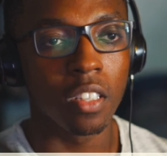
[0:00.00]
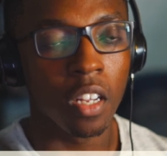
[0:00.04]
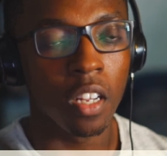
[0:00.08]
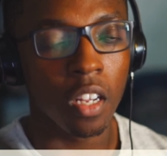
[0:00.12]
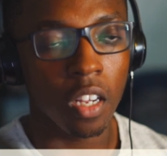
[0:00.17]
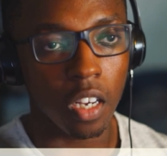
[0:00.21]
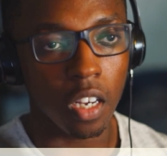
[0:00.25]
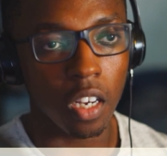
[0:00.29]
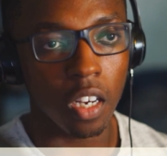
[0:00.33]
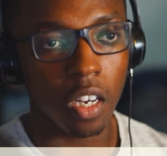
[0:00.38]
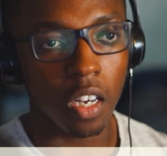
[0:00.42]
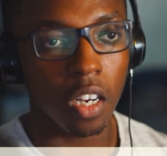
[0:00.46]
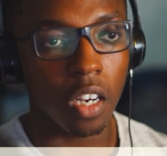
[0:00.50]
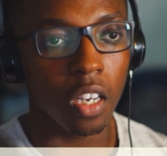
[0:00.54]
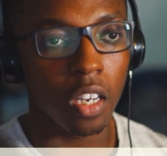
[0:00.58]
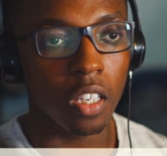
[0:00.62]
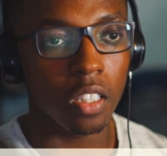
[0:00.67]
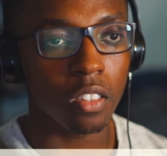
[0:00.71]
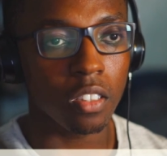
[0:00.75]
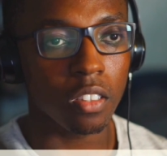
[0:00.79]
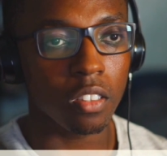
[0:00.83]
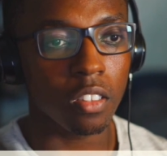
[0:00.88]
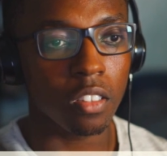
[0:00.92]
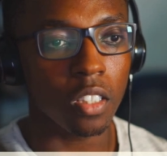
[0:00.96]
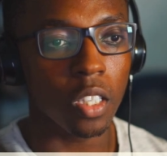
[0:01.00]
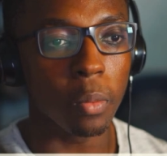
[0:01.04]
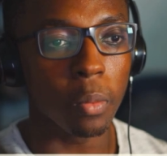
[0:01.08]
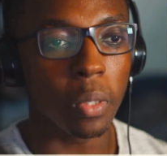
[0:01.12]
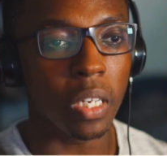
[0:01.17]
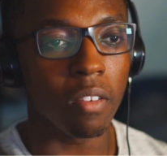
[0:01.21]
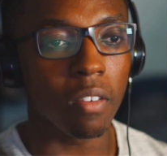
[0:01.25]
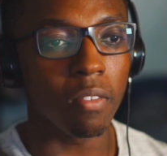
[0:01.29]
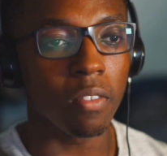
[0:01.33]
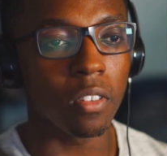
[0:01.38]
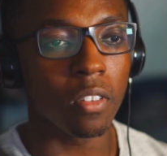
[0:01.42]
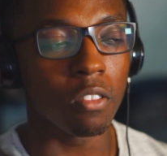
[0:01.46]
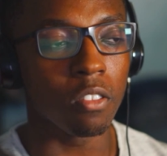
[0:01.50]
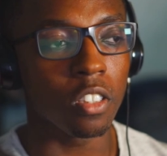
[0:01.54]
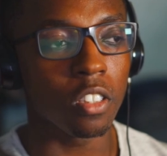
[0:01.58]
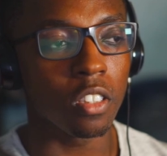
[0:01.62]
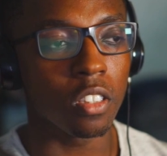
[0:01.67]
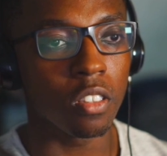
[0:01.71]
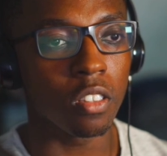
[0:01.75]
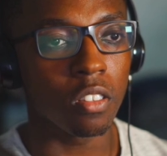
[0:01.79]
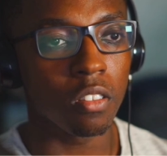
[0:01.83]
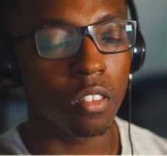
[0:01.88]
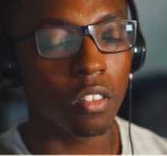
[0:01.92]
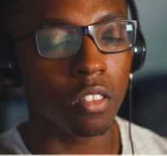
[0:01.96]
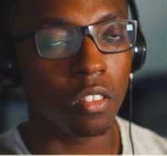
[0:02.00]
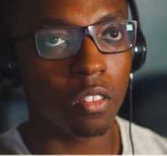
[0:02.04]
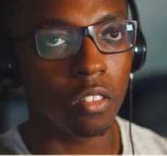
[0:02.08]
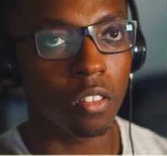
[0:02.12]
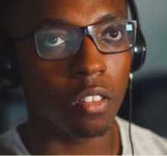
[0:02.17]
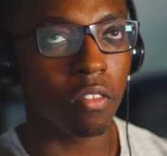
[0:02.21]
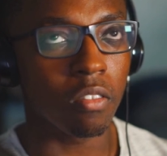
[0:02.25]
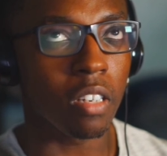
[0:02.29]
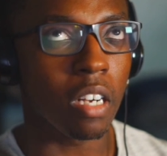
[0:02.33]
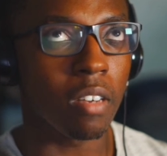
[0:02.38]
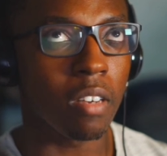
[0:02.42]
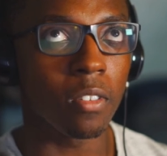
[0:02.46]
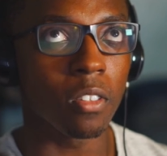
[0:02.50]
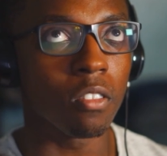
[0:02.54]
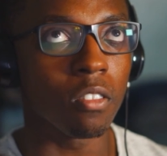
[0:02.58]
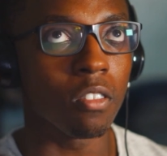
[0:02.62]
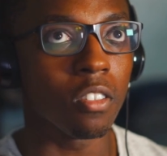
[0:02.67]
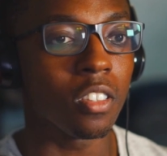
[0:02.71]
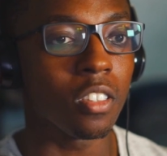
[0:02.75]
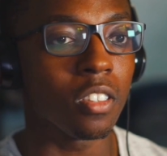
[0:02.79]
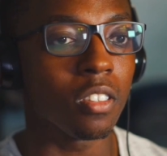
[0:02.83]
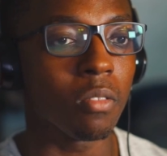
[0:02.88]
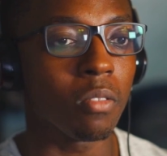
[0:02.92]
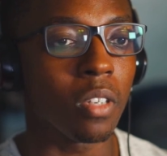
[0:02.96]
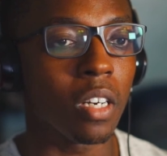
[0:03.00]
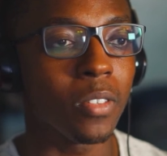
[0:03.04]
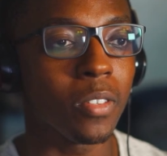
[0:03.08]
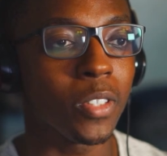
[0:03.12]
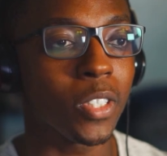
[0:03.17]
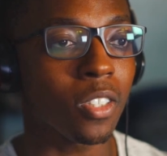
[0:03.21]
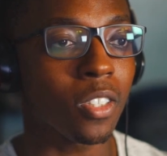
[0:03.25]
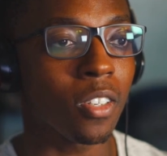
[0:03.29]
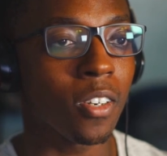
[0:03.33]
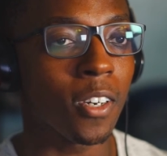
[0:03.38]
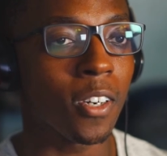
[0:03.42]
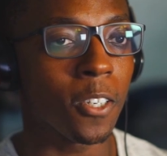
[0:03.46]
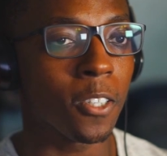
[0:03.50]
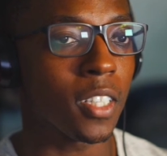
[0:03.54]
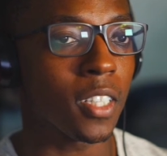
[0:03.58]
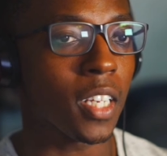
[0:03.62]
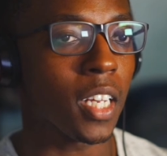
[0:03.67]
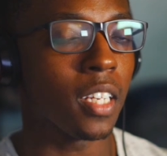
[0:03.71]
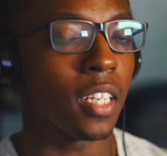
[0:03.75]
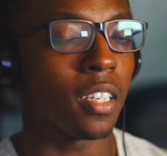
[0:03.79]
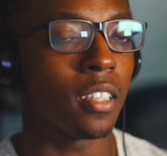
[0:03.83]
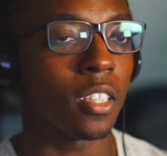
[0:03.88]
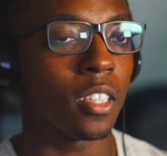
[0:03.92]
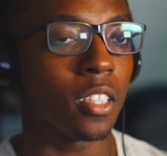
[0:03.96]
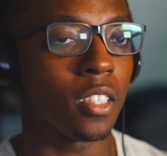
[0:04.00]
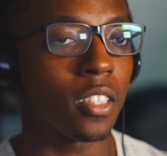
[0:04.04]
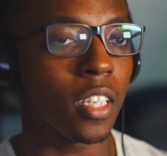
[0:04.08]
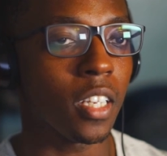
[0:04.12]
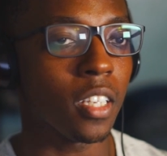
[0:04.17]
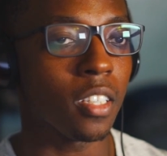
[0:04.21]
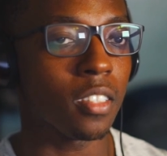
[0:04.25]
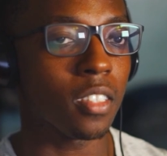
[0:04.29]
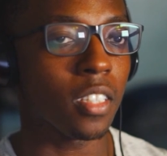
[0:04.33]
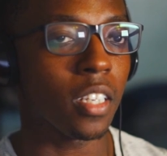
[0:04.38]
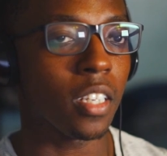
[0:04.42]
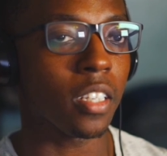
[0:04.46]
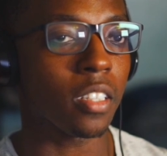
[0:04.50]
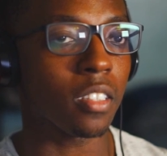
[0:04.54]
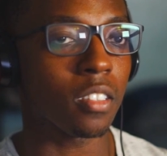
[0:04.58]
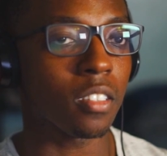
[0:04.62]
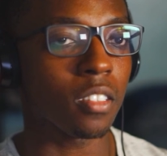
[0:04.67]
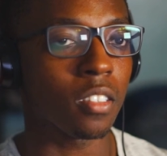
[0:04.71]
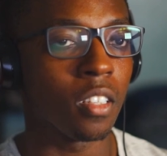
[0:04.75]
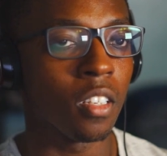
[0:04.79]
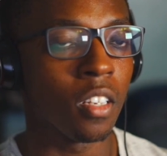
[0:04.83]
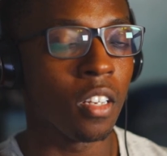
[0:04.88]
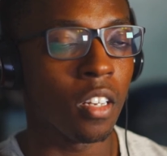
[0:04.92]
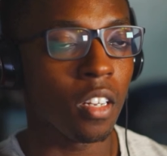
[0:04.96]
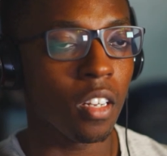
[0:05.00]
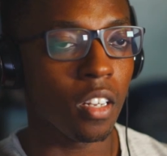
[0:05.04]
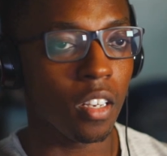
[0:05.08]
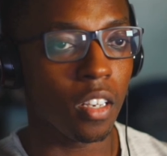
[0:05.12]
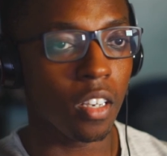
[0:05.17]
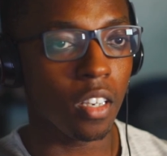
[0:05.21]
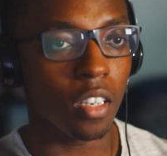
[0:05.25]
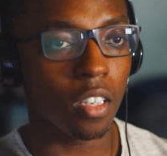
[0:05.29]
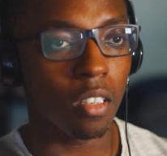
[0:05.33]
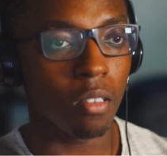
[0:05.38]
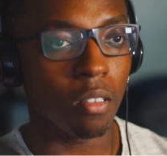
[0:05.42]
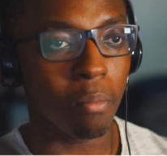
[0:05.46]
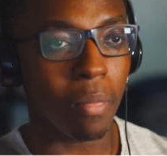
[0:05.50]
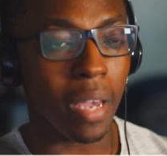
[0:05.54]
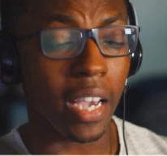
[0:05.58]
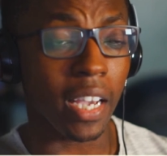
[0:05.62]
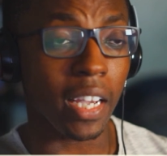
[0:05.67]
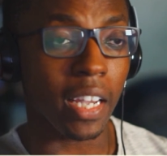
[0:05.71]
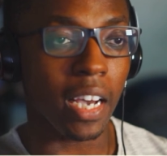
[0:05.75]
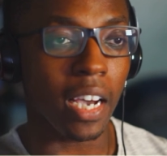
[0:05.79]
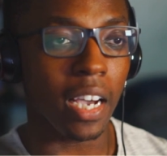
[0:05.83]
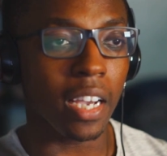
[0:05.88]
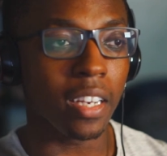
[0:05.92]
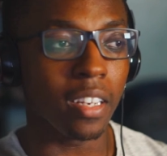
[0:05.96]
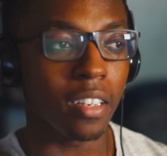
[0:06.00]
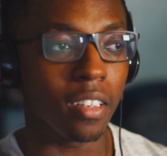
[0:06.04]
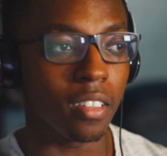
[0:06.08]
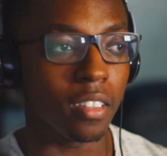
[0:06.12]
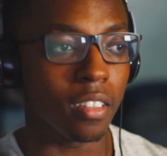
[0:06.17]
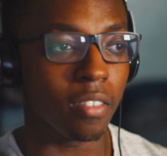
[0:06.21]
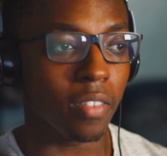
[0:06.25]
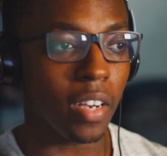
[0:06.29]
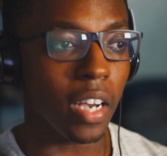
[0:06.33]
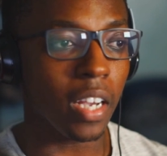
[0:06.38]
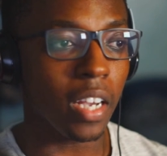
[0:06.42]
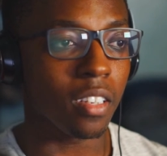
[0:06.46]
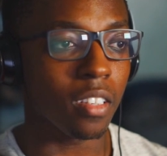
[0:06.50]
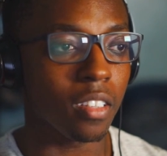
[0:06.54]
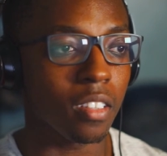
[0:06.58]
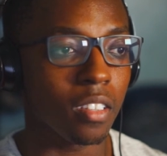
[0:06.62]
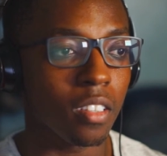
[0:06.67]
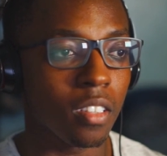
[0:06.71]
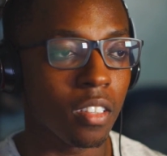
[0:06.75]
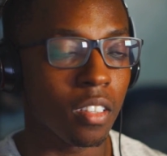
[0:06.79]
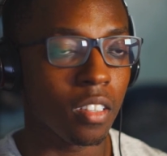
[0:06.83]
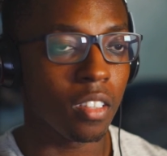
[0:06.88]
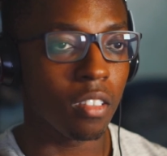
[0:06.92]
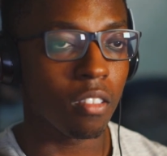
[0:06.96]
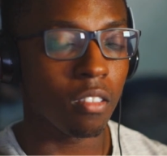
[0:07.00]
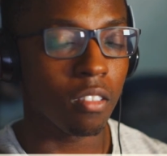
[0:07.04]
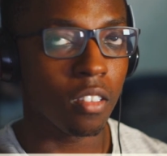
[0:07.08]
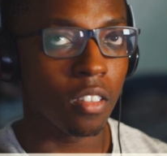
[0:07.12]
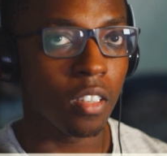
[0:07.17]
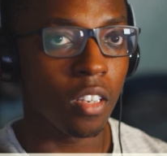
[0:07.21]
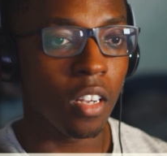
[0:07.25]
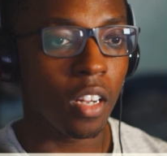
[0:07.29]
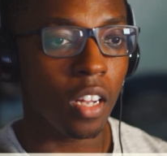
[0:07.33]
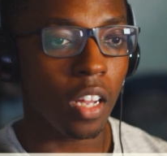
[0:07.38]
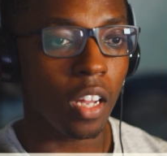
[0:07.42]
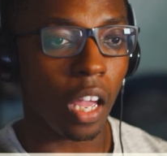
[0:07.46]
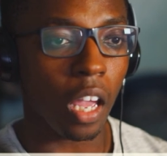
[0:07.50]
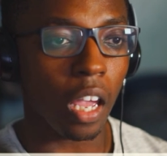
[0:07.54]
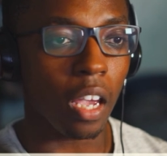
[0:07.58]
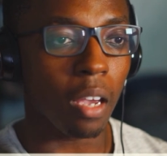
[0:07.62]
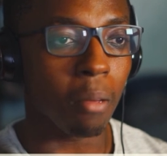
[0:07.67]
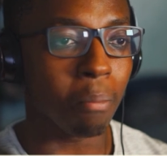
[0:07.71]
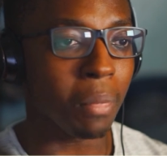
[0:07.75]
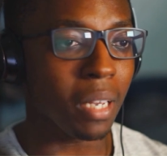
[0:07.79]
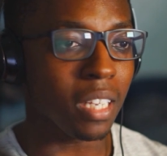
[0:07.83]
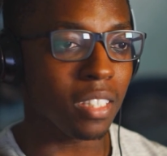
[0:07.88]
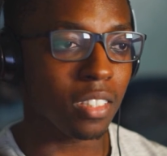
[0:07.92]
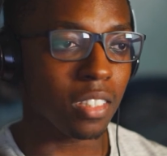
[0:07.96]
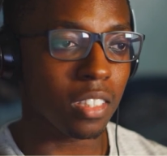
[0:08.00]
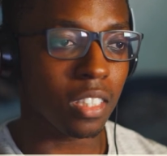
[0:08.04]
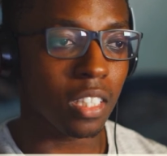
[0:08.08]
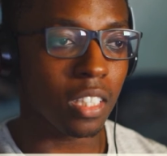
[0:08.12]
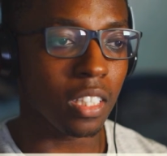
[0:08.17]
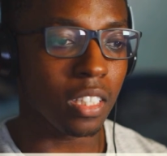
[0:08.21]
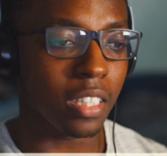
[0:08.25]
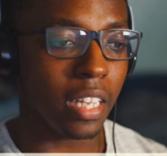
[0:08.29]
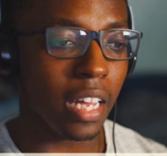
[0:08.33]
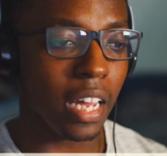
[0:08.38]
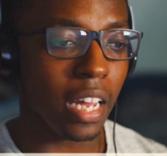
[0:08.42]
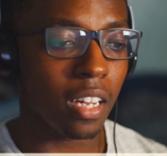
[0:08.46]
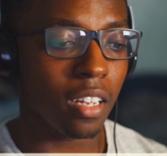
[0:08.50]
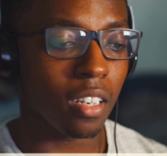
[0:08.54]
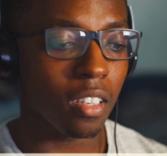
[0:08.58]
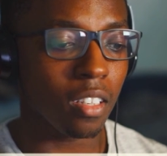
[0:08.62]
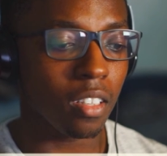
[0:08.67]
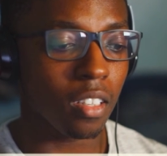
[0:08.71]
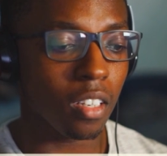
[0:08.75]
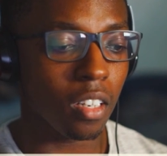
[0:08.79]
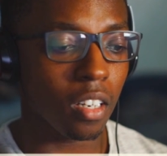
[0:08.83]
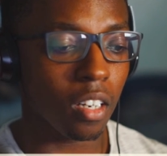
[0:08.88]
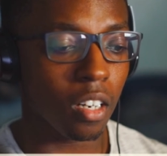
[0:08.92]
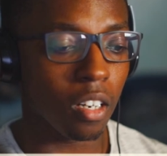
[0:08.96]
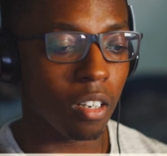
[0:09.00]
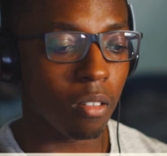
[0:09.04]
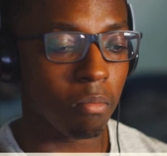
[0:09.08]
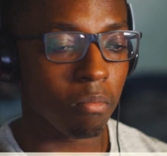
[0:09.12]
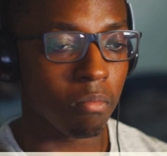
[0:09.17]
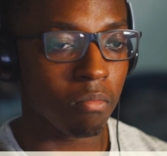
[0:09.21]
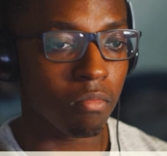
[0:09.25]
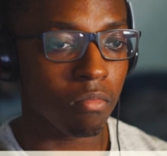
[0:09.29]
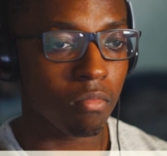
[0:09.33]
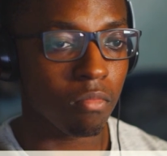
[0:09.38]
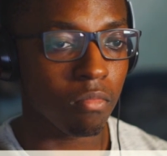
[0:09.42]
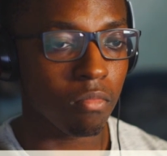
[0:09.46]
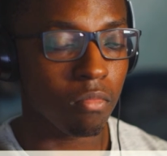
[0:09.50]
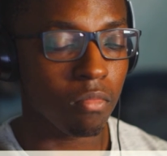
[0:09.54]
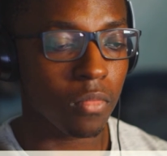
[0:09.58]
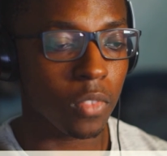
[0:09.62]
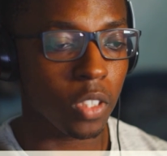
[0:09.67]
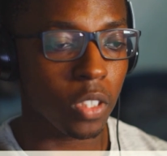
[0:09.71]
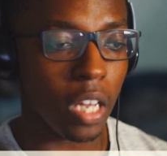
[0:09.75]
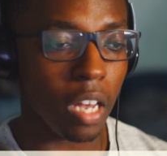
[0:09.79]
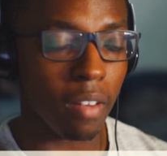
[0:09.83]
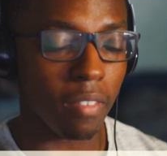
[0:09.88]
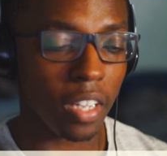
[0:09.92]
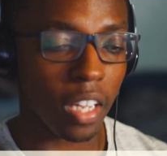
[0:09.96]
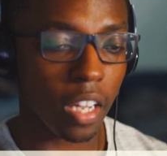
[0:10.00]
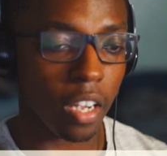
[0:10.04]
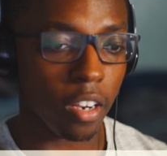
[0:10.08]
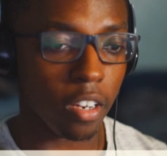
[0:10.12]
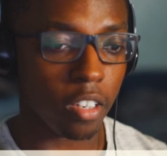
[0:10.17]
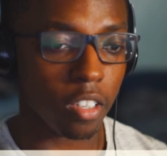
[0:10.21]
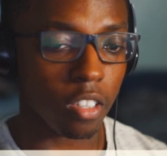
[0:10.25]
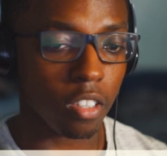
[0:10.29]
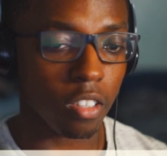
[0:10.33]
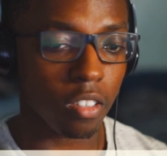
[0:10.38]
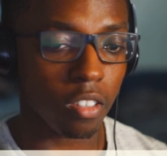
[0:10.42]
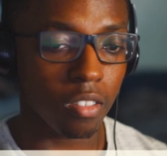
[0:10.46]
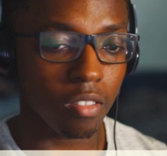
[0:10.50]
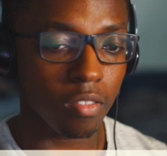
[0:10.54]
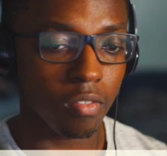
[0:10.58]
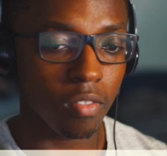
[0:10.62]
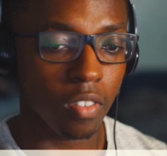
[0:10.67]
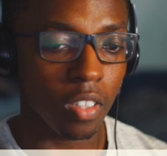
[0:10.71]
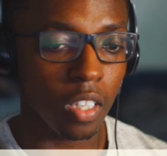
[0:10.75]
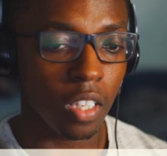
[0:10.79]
Human Evolution or Revolution, whatever it's called, and Deus Ex, Mankind Divided. And basically, in that, you have a character, and